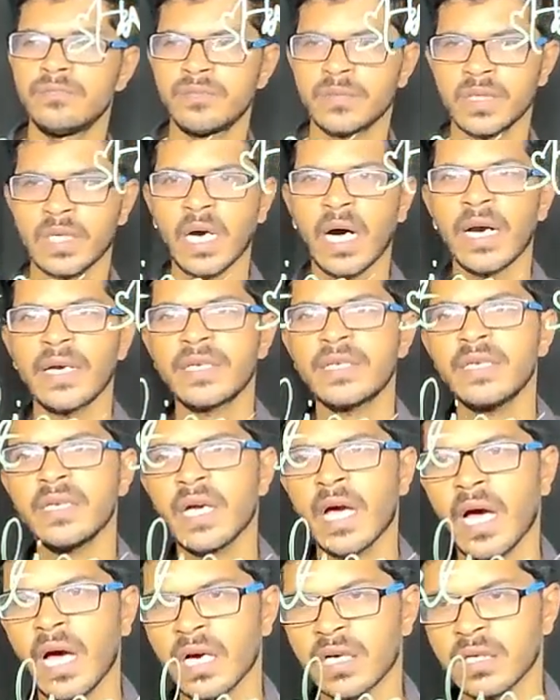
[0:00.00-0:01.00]

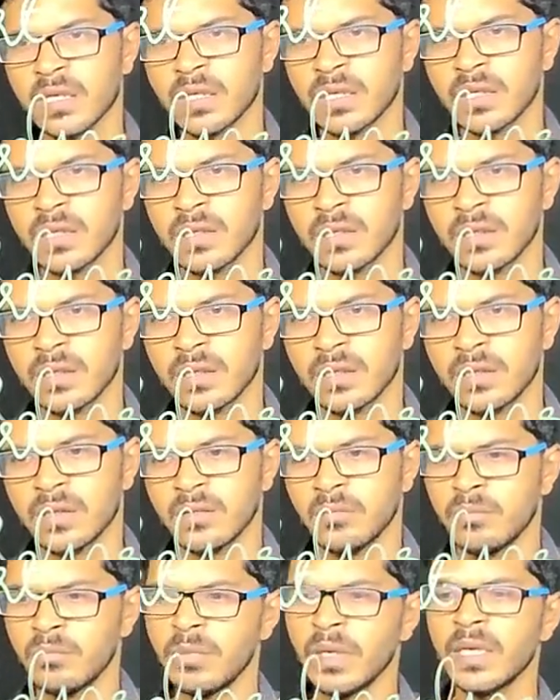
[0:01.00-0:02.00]
cardiac,
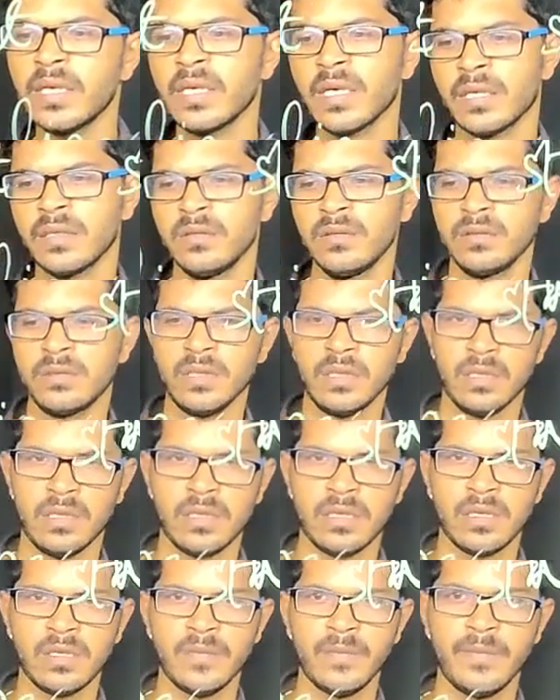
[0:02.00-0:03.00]
many other things.
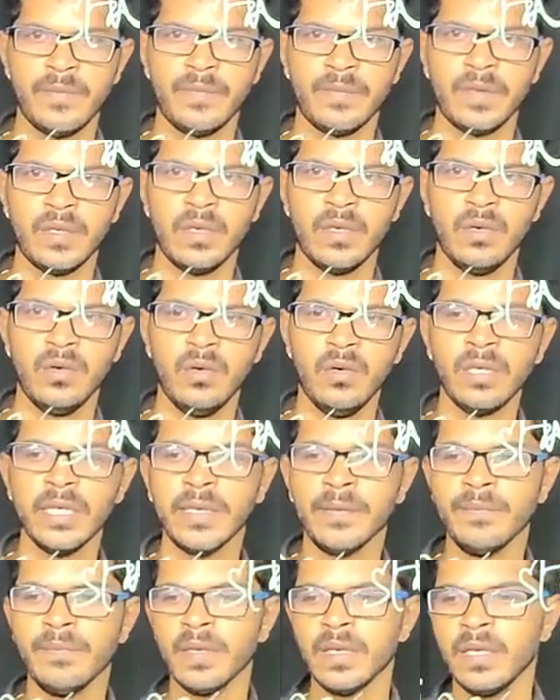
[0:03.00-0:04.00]

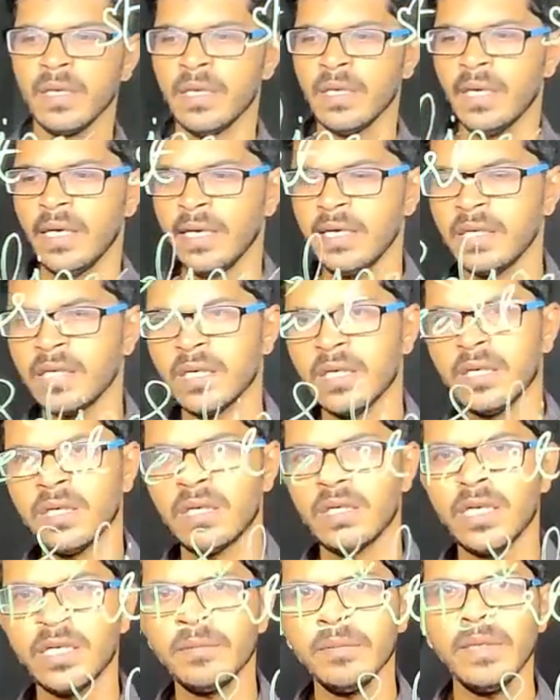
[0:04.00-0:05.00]
Okay, and
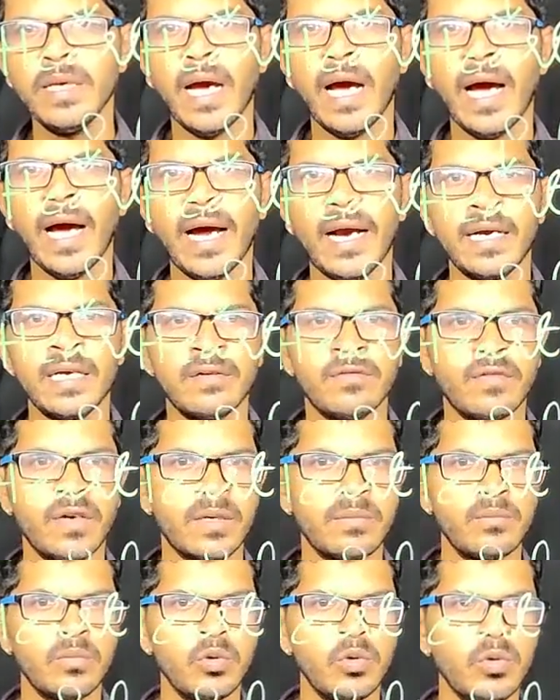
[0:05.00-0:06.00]
let me add
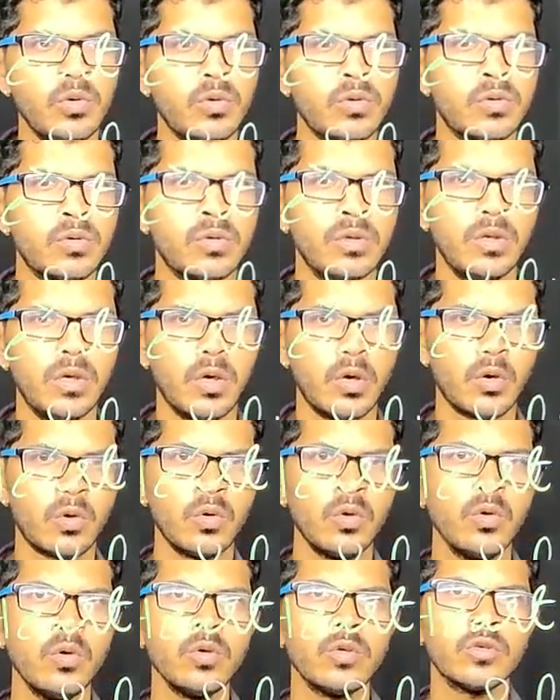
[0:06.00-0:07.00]
one more
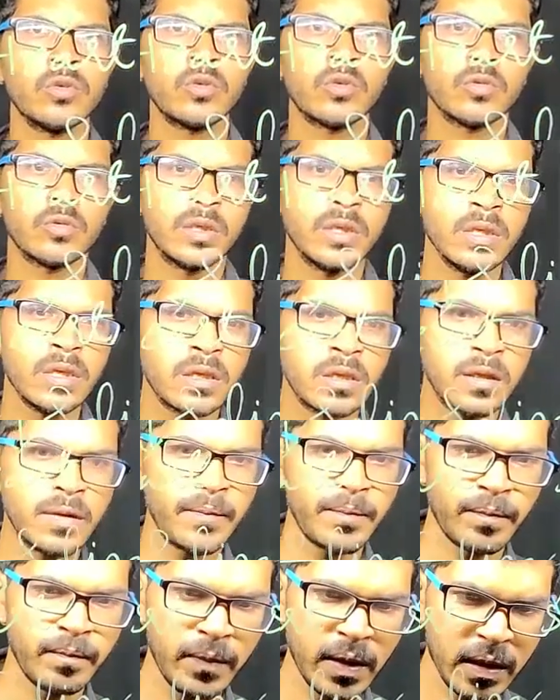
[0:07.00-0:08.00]
root to this.
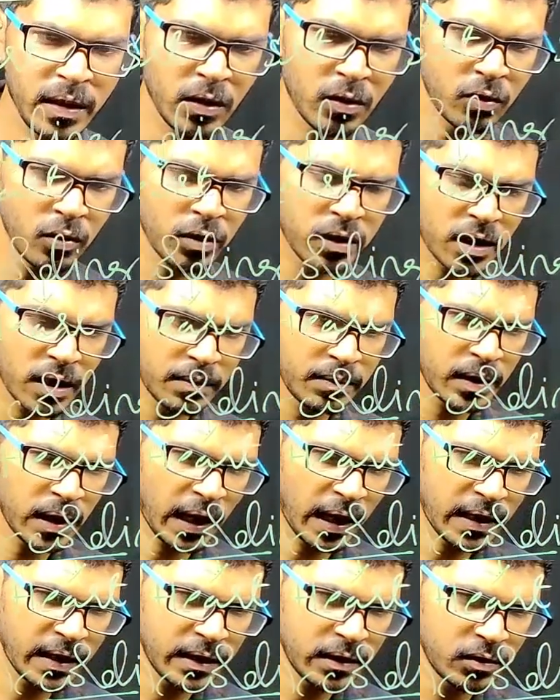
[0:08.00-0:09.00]
Many roots can be
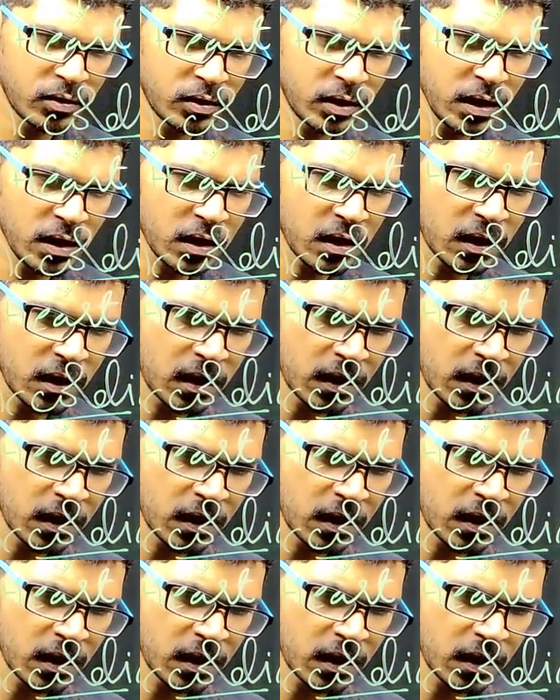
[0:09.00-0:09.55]
added to this.